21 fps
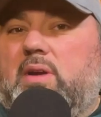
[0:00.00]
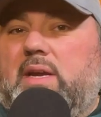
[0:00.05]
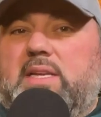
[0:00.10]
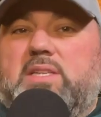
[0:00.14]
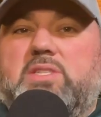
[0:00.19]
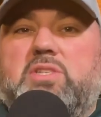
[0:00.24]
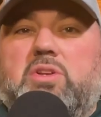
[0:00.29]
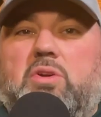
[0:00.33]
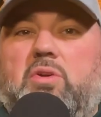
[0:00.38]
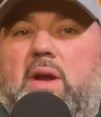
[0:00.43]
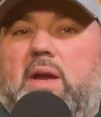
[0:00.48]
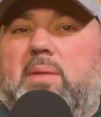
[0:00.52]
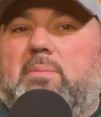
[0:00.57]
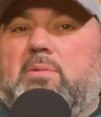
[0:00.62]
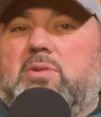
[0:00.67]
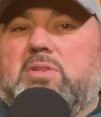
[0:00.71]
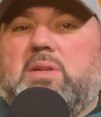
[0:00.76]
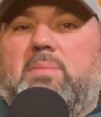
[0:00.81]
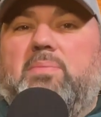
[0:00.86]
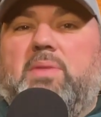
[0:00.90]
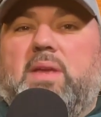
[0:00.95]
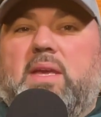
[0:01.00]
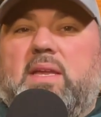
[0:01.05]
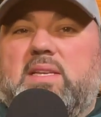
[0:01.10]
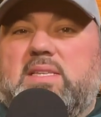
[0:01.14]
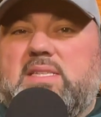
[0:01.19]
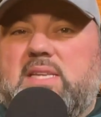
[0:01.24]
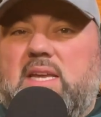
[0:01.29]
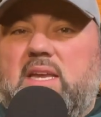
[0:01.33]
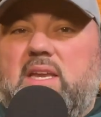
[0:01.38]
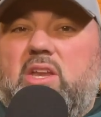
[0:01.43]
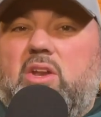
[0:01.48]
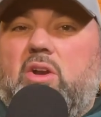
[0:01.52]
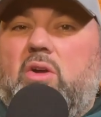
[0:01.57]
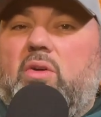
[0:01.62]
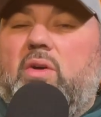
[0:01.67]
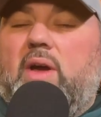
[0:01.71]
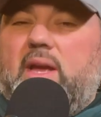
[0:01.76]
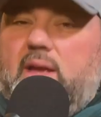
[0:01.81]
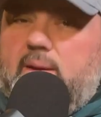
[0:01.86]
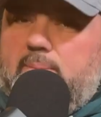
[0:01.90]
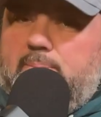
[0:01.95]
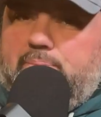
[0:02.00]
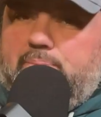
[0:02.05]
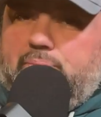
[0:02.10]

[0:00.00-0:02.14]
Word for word: Instagram or something and saying, you know, like,